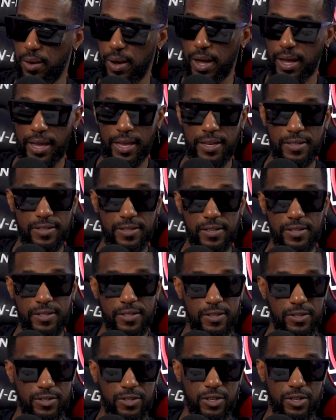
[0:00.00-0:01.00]
I guess this
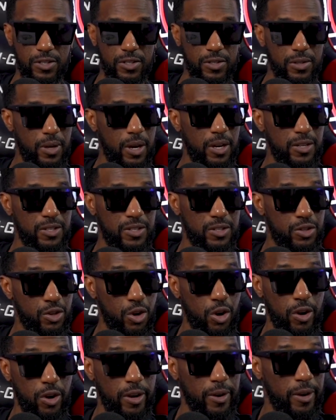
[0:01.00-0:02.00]
is just us
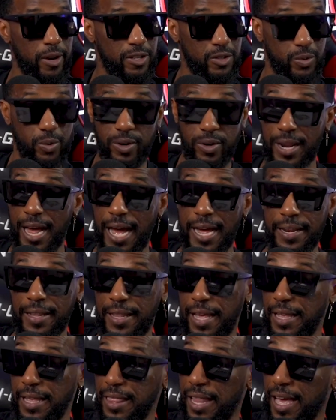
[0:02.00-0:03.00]
talking because we're not in
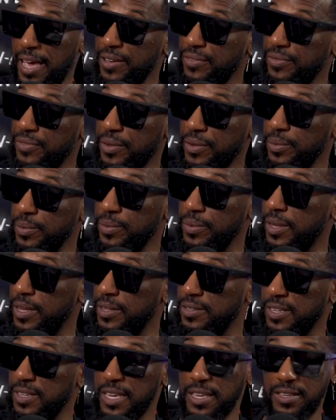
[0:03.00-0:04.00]
that life, and
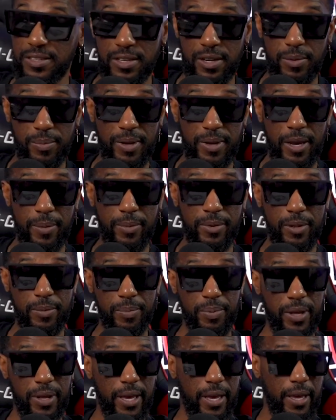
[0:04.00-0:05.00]
it's easy to be able to
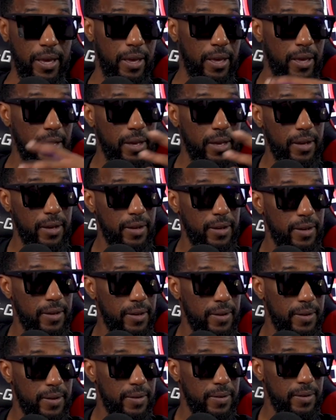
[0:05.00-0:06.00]
play,
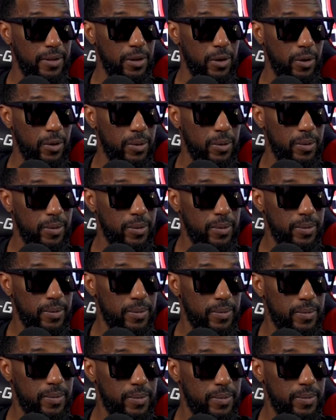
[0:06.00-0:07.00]
you know,
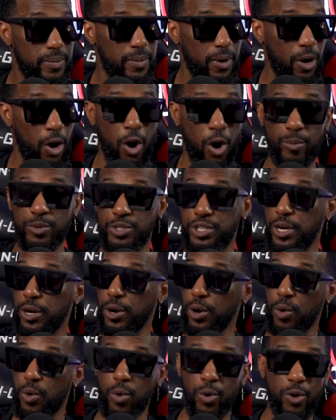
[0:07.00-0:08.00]
armchair
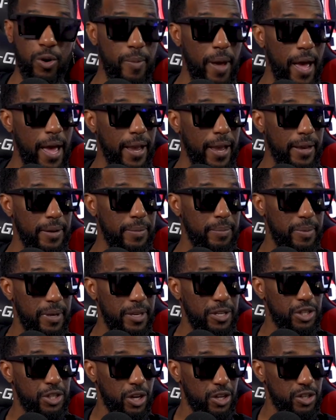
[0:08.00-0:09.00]
quarterback and be
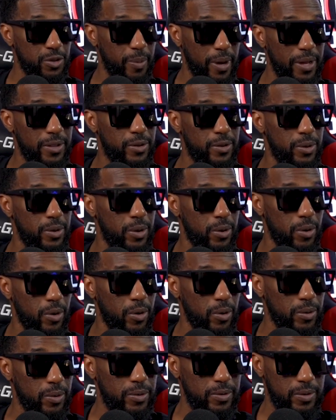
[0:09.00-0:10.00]
judgmental,
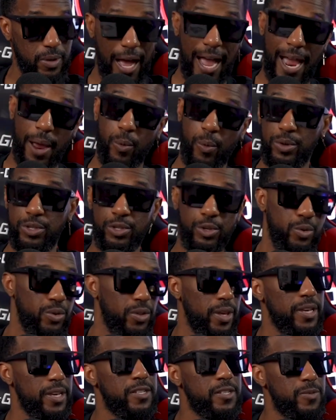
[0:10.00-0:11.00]
or I would do
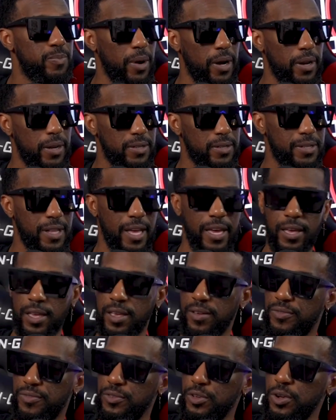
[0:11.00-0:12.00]
this. But it's like,
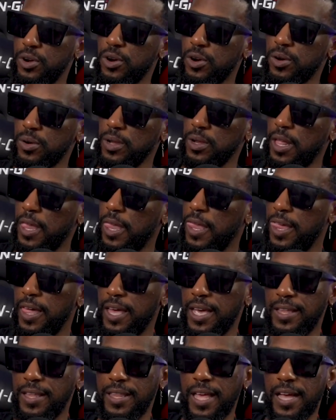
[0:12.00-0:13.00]
if you're
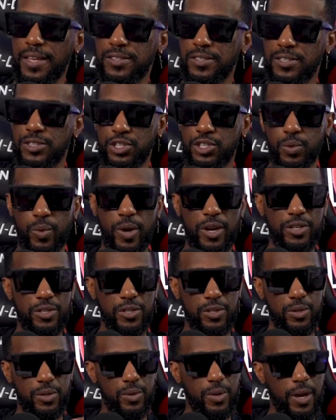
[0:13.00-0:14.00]
in that
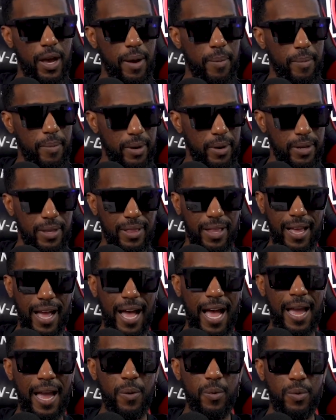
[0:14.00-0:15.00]
situation, you got money. Like,
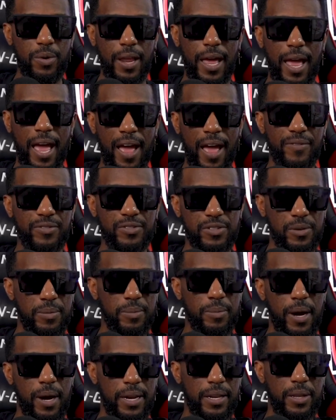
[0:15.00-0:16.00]
I would have
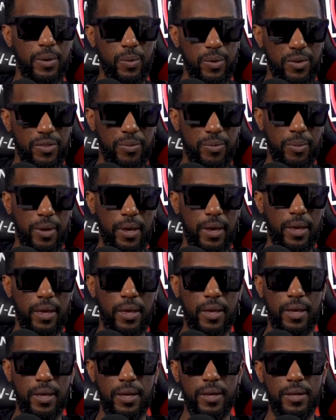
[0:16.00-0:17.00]
somebody with me
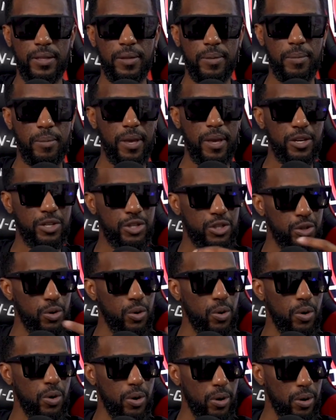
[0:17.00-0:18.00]
to make
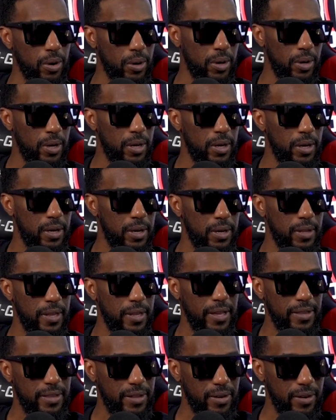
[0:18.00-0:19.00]
sure
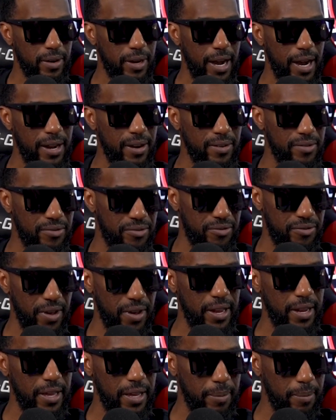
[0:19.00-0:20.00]
that they're kind of
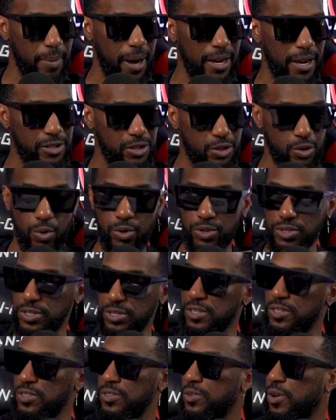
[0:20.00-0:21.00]
vetting my
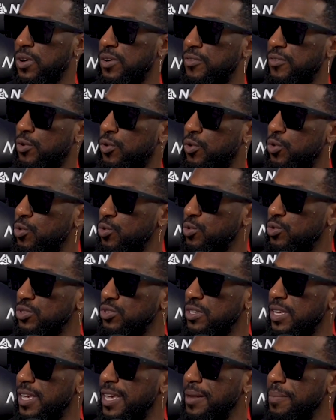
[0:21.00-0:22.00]
sources of
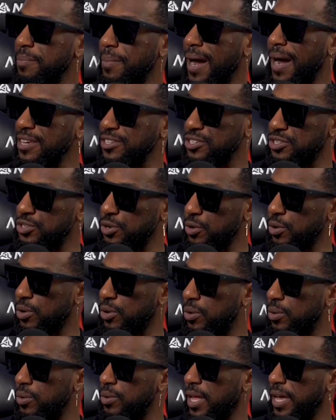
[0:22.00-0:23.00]
who's in my
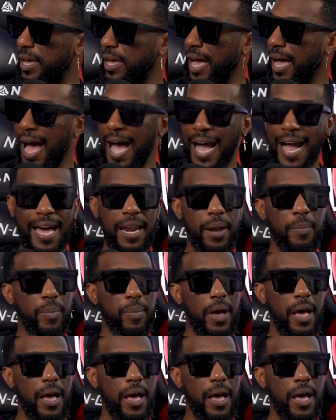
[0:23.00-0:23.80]
circle. Like, I got a,